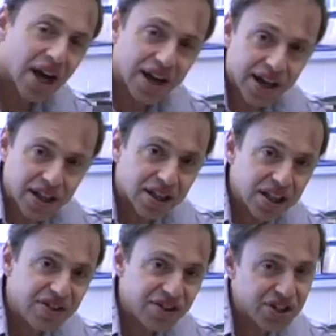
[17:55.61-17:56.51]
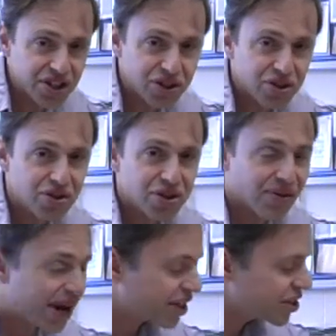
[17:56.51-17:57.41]
I got cleavage in two
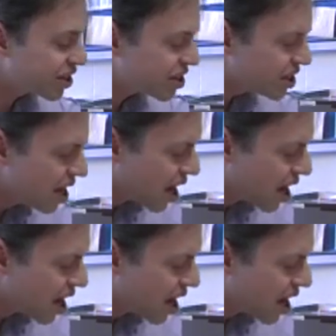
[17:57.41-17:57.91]
directions.